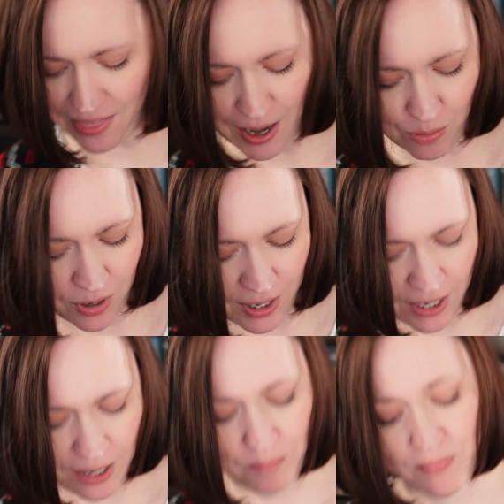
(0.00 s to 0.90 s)
that
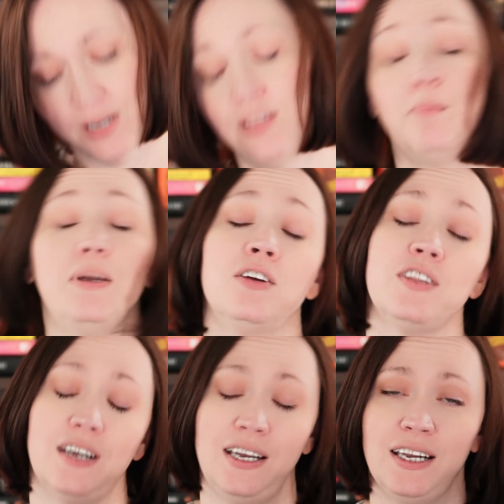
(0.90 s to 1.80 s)
one. The Bear and
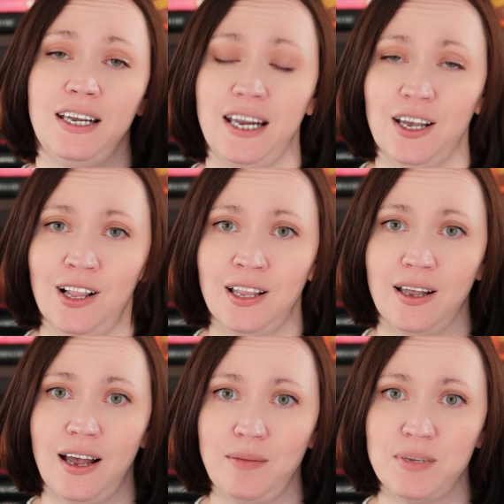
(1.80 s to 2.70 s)
the
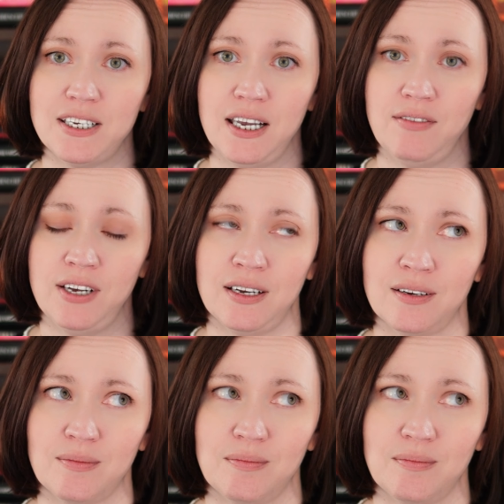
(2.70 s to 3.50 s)
Nightingale. I've been saving